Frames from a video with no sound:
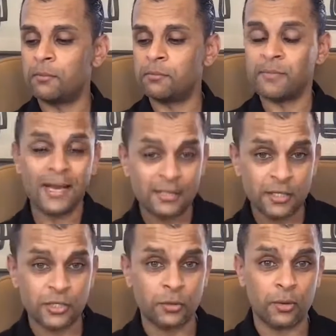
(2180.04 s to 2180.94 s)

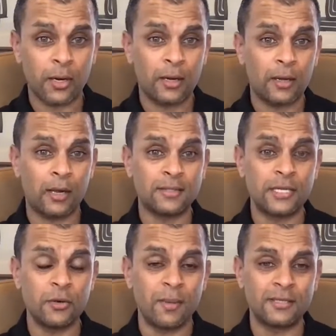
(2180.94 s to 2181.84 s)
message you, or I'll
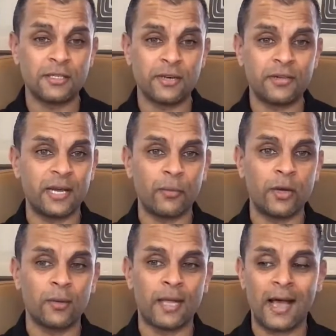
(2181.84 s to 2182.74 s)
send you a message every time we
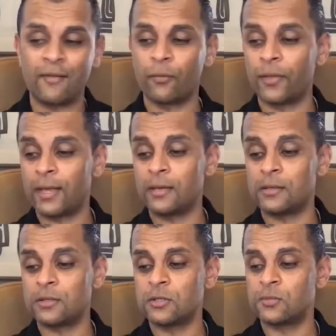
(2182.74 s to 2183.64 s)
go live with
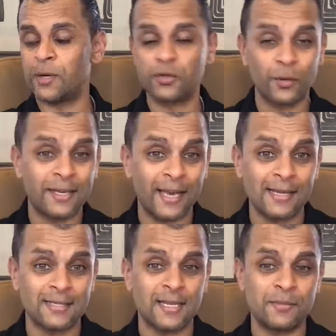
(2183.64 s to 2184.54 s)
a special
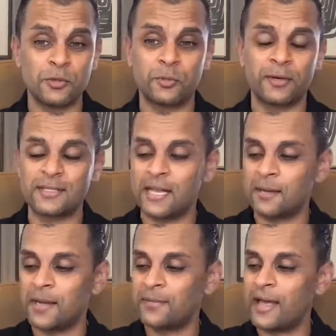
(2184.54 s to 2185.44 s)
guest. I'm super excited
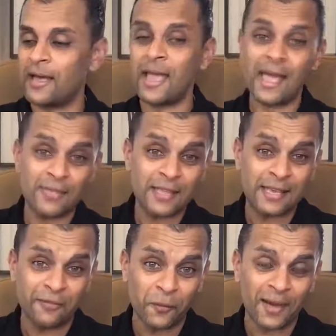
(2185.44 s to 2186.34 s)
about that. And the
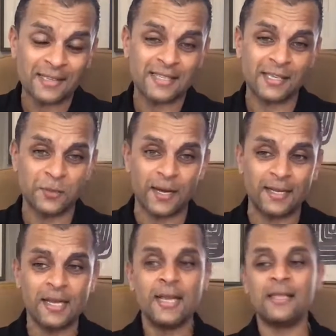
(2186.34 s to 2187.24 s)
giveaways. Guess
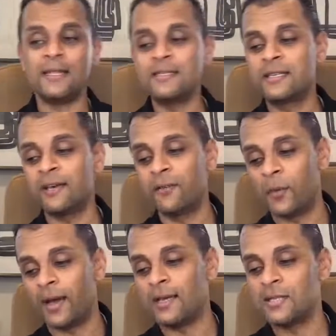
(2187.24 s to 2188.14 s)
what? These
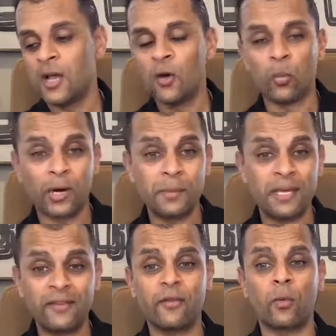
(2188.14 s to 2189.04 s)
giveaways, we're going to be
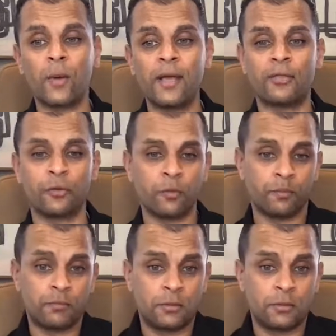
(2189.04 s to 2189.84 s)
giving away to